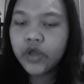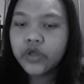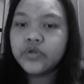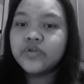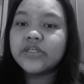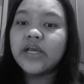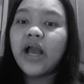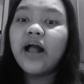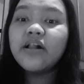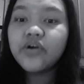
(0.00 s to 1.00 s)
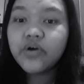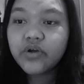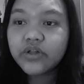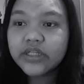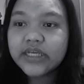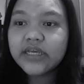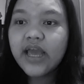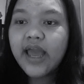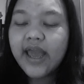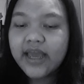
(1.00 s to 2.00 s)
using alcoholic
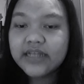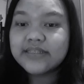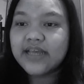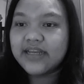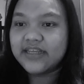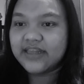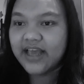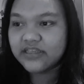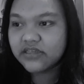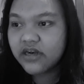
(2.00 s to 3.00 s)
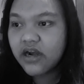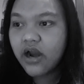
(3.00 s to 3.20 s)
hand sanitizer,